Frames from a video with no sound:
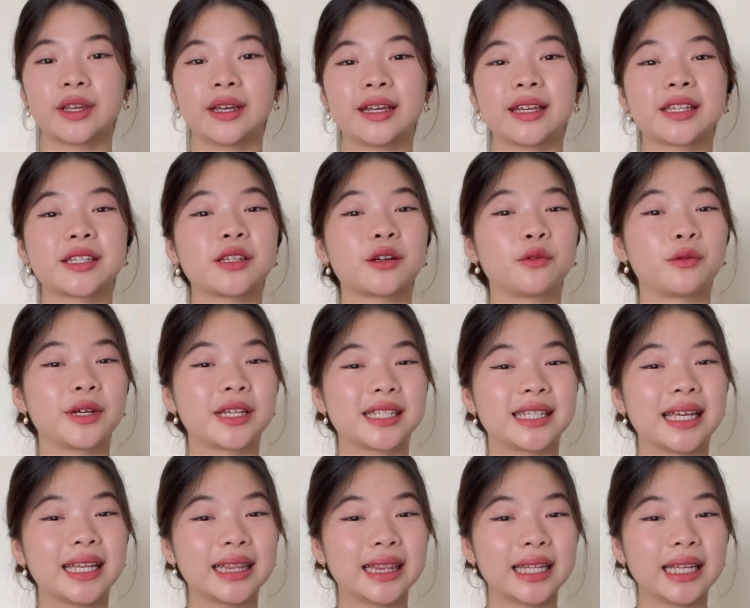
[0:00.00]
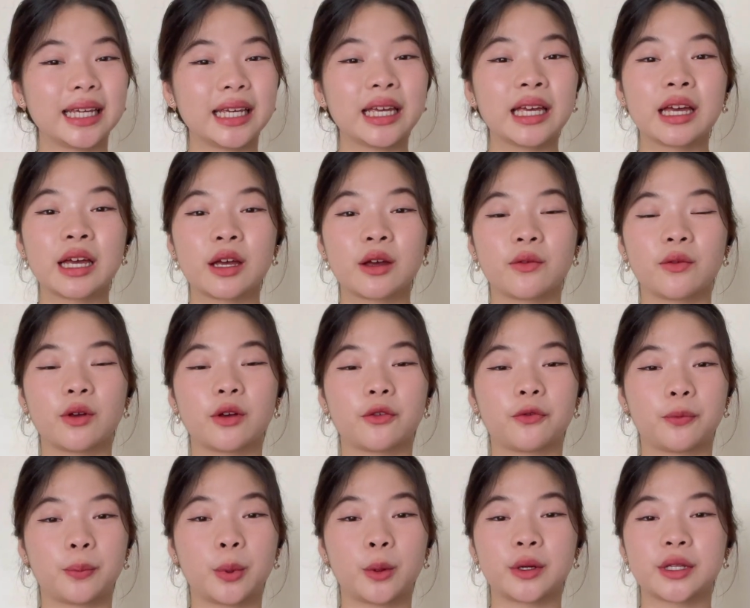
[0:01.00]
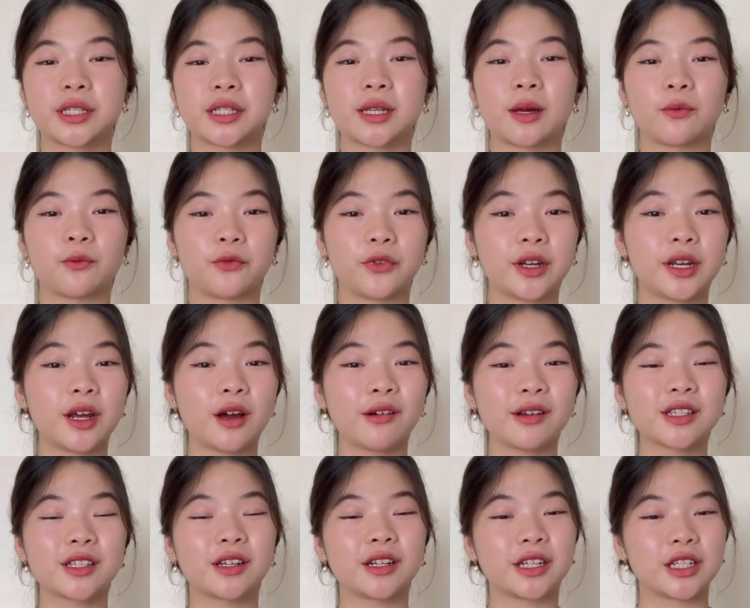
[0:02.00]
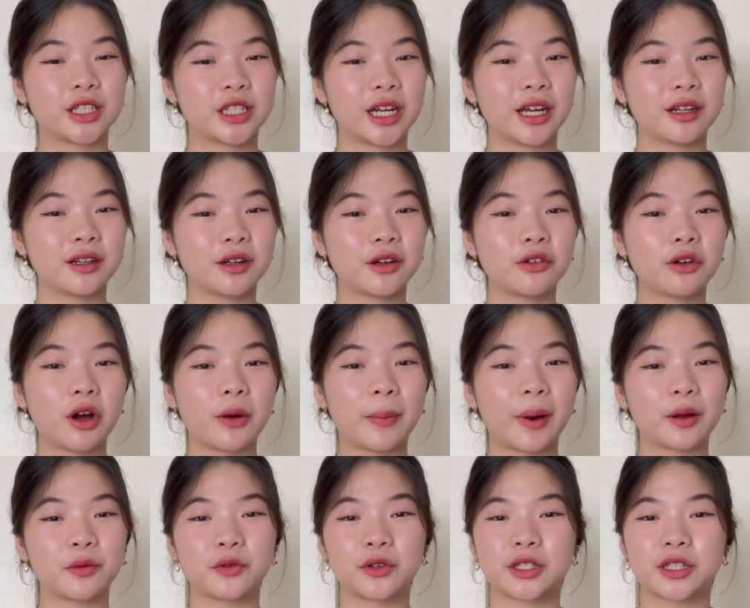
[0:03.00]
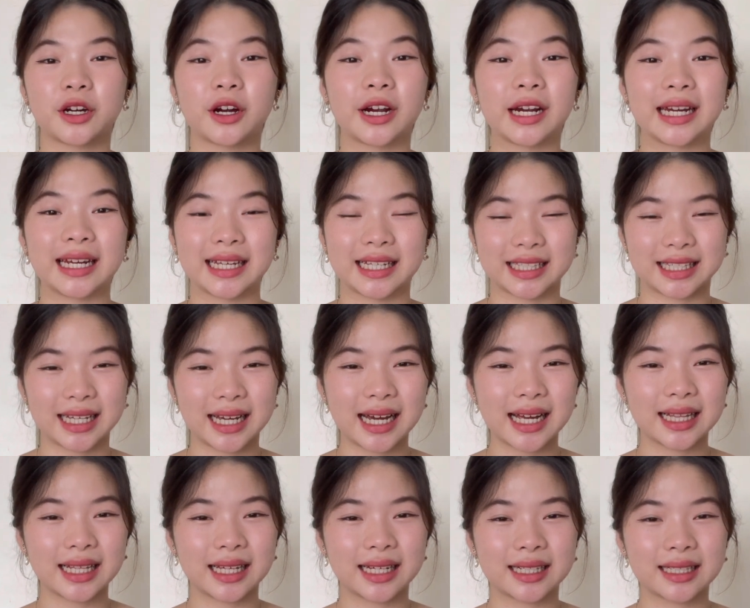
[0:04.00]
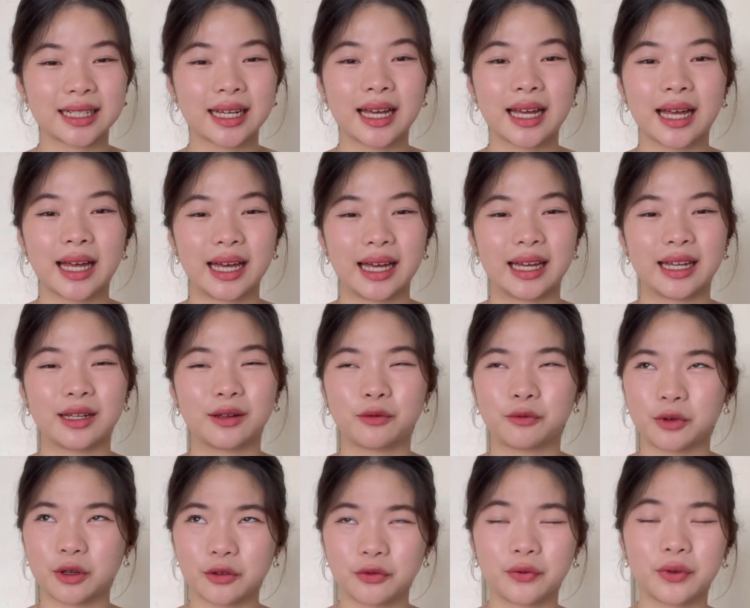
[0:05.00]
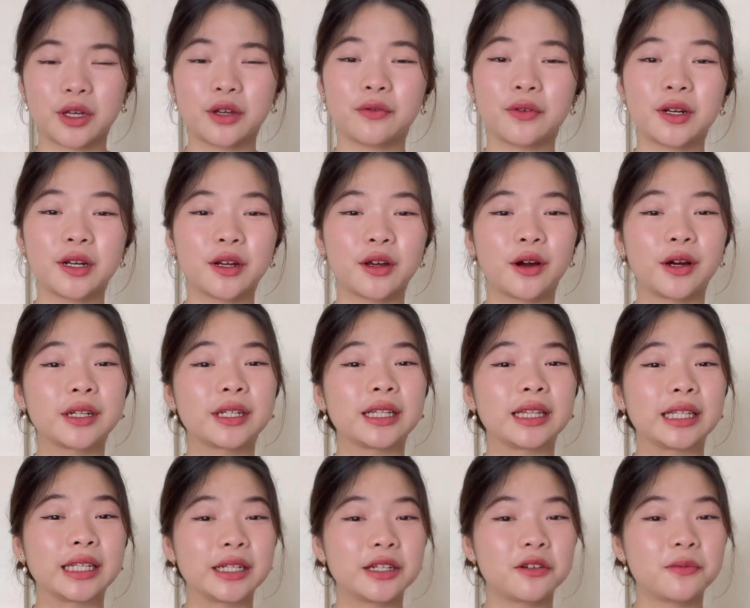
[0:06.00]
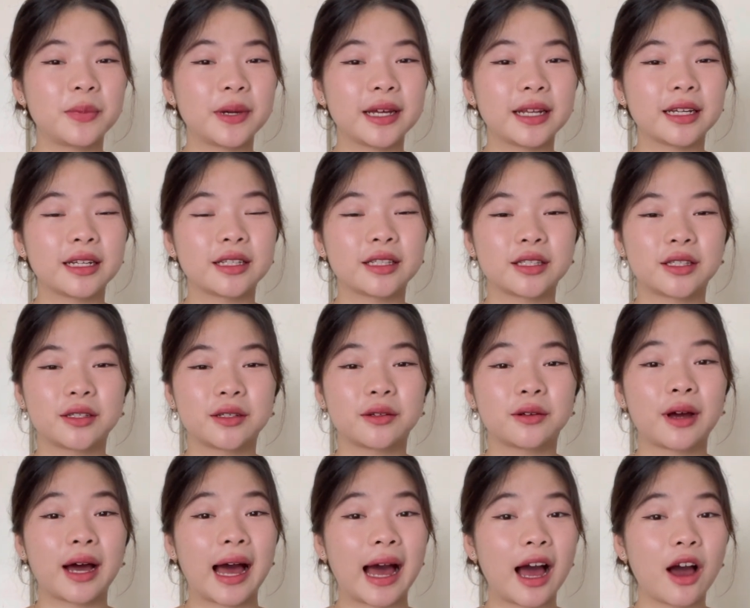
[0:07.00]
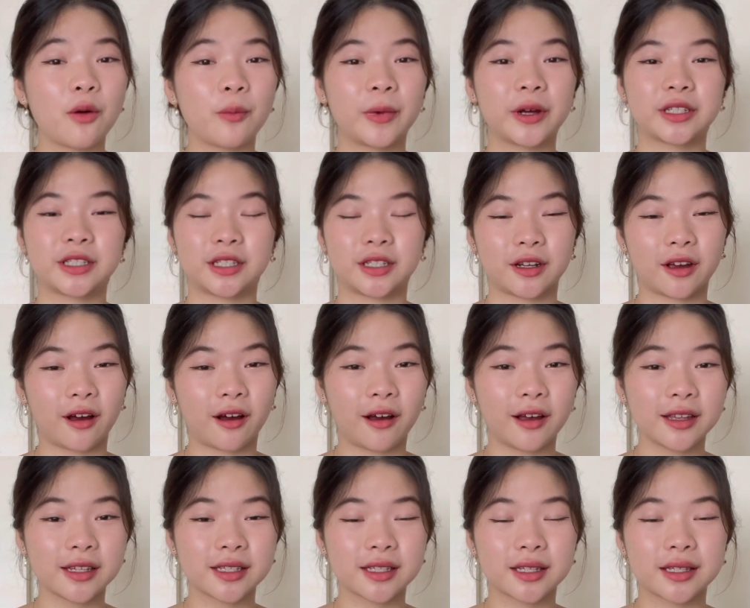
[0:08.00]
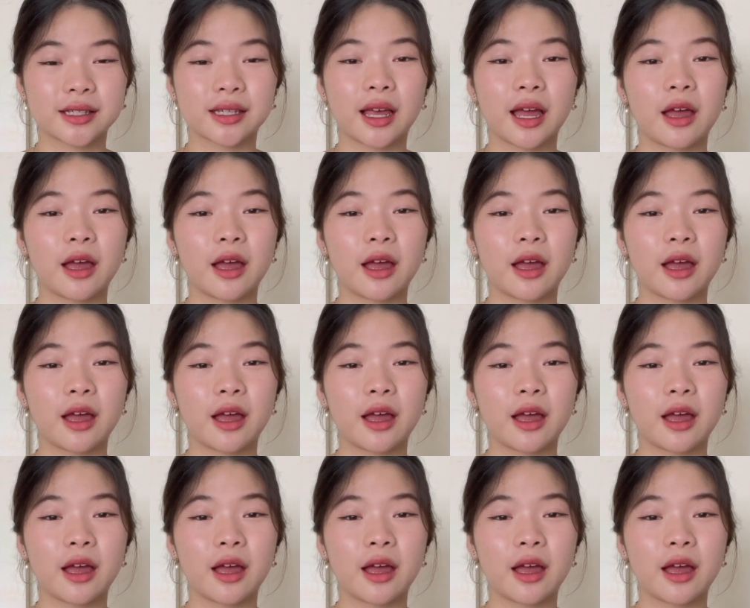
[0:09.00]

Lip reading: So recently, we've put some videos on the channel about retiring in Thailand, and we've even gone a little bit into how much it costs.